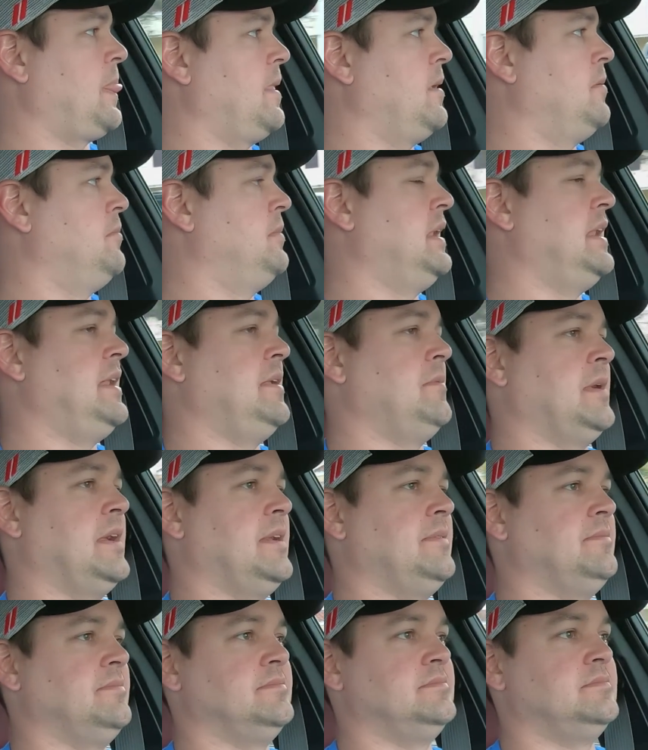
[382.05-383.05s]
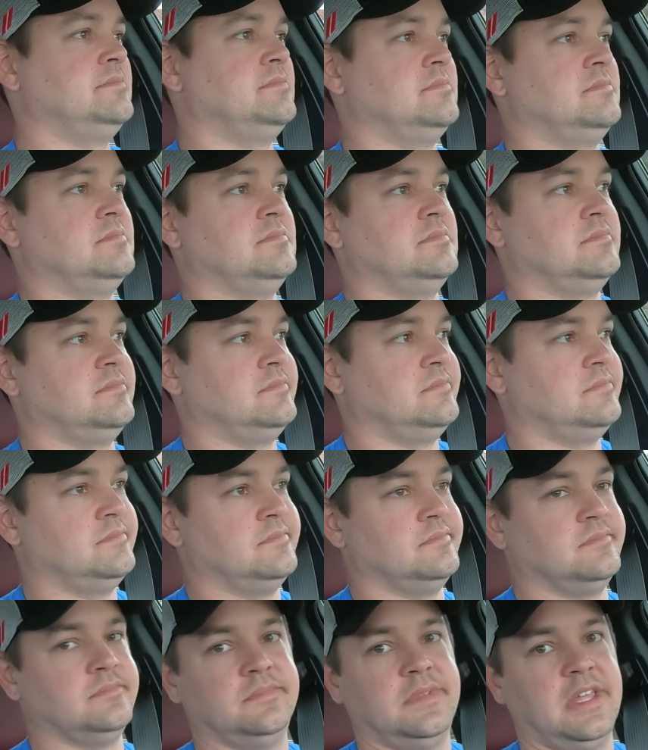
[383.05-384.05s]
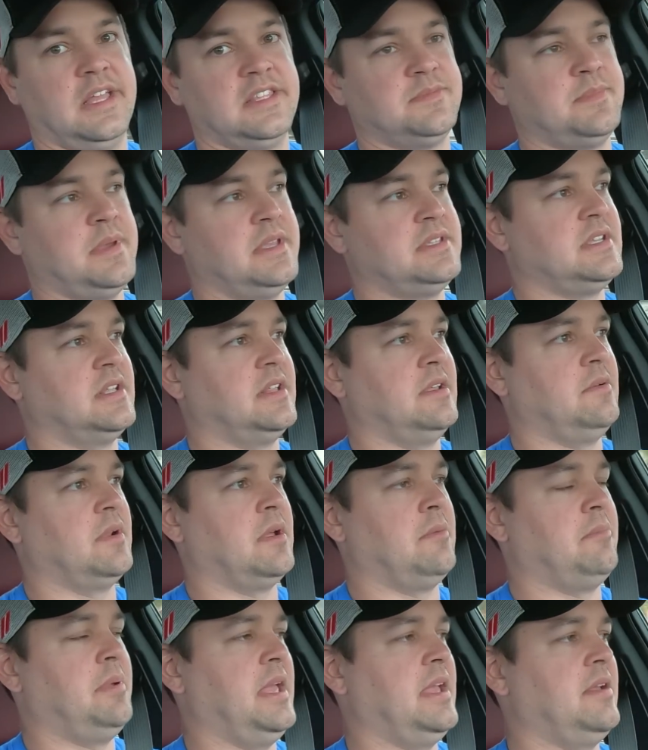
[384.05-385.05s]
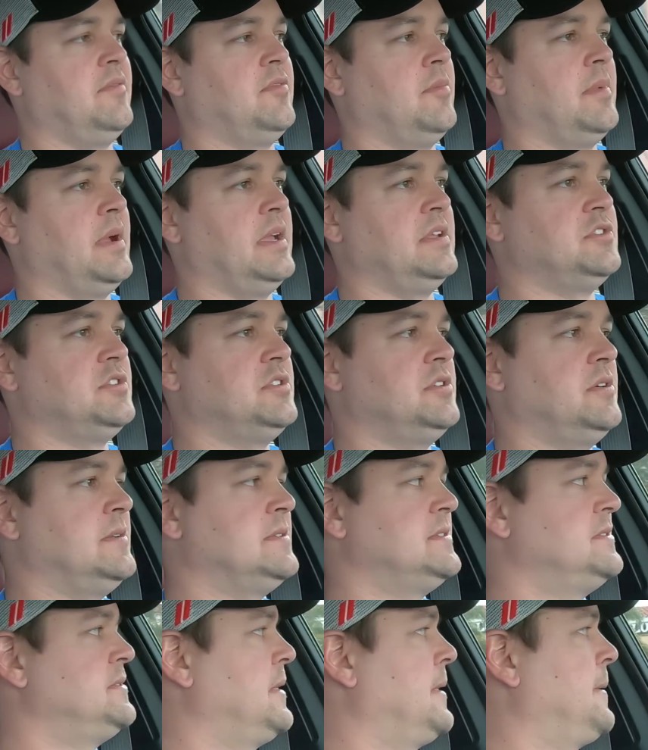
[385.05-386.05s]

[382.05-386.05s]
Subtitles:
But anyway, that's basically what I'm paying for my insurance.